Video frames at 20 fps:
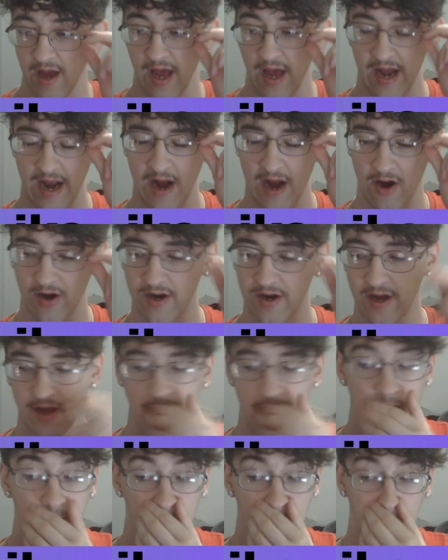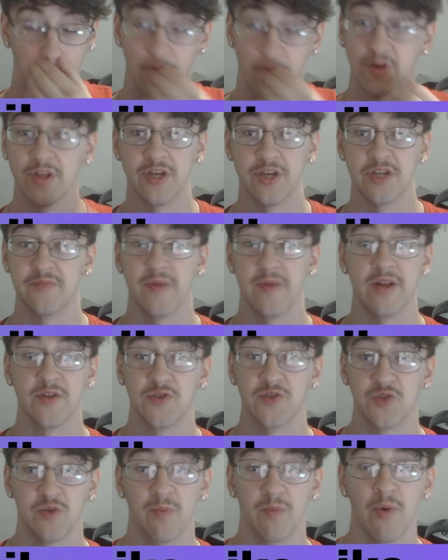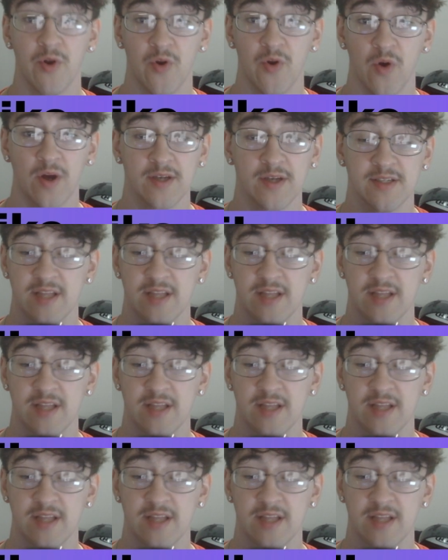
and Erica, it really just made it super annoying.